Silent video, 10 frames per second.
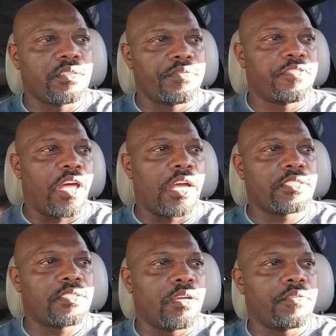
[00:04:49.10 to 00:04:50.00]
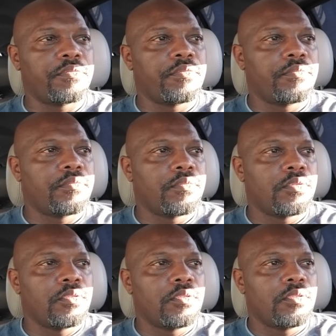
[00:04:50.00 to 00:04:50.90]
fly stuff
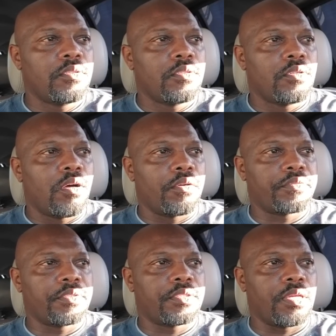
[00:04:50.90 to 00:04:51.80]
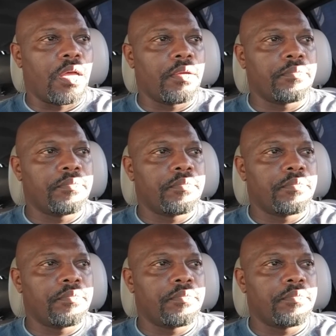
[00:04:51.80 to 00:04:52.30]
off the top.